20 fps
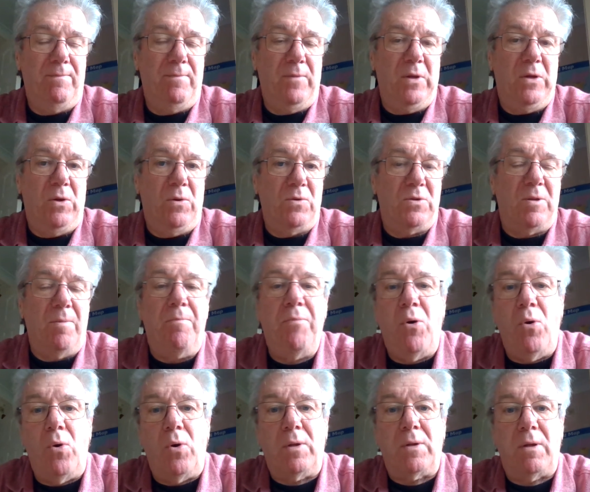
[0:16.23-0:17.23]
use the
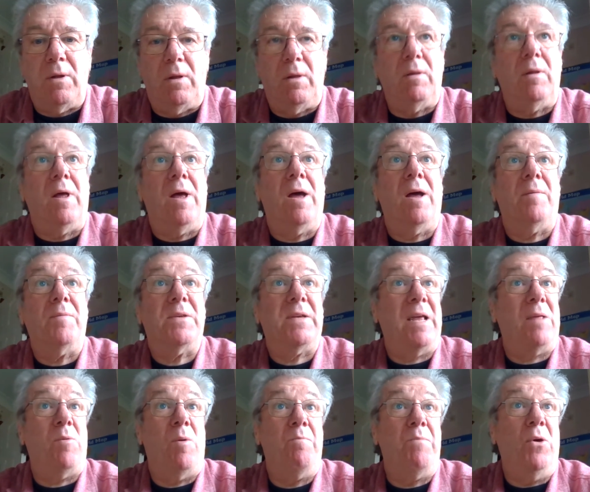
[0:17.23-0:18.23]
portal
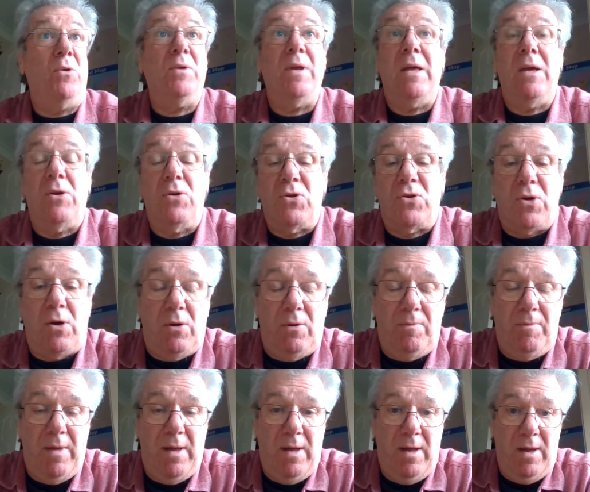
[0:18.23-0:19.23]
together with building
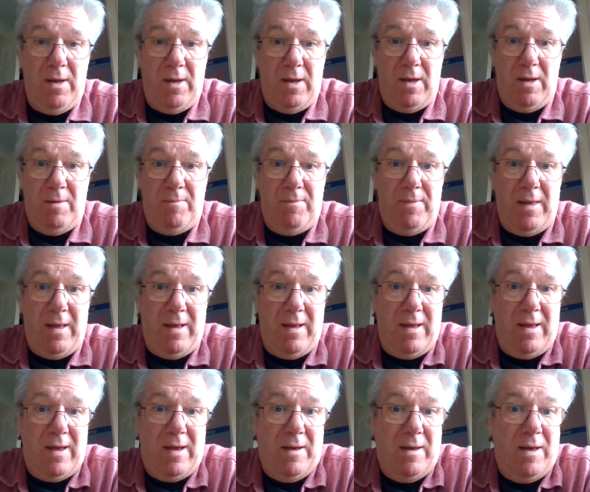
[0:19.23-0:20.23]
control,
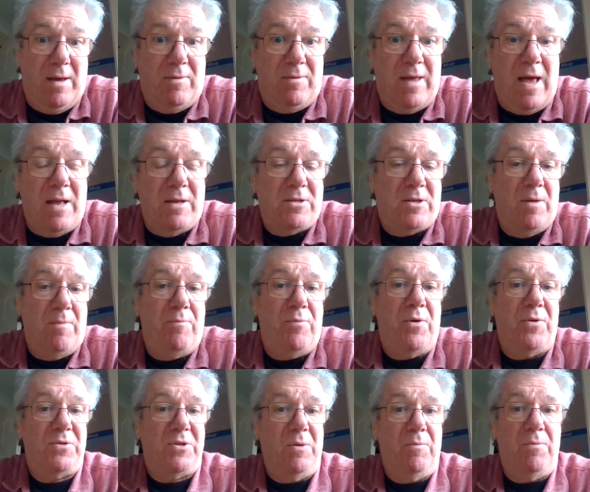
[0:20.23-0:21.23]
how that's a
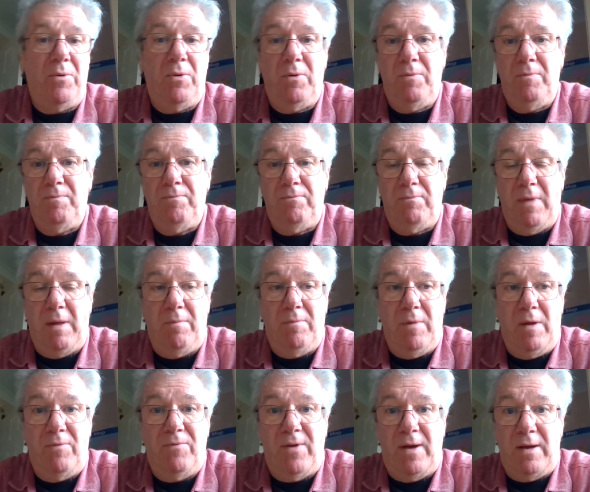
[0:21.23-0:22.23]
possible,
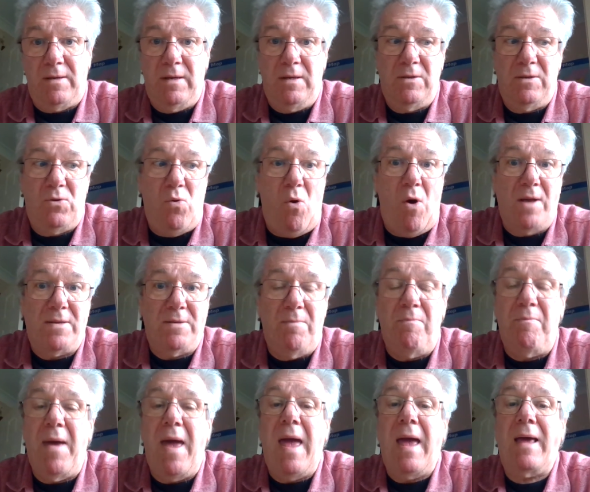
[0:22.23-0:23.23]
in fact, is quite a
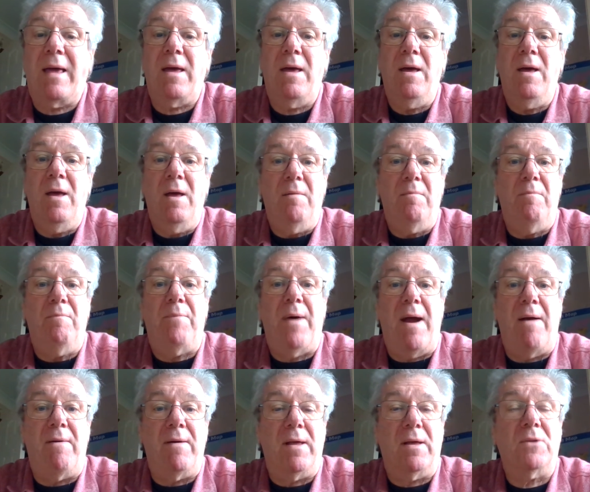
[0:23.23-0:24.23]
big
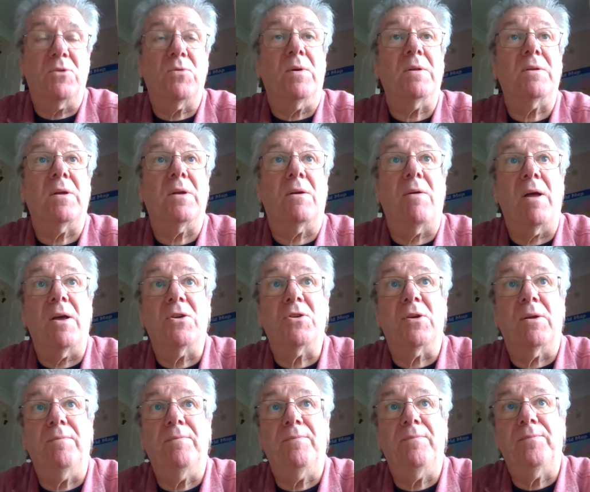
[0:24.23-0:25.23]
barrier to
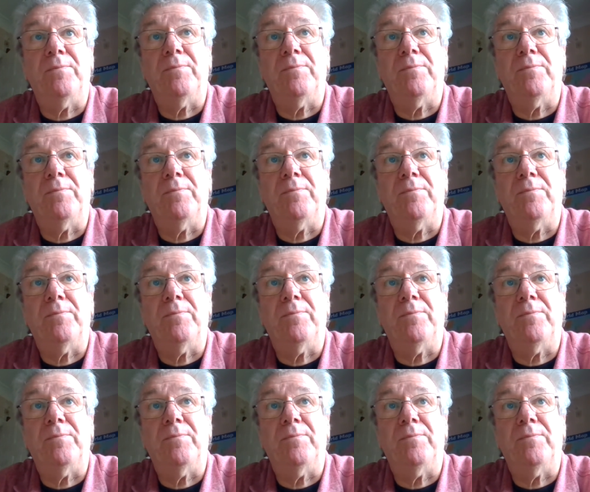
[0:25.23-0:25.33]
integration.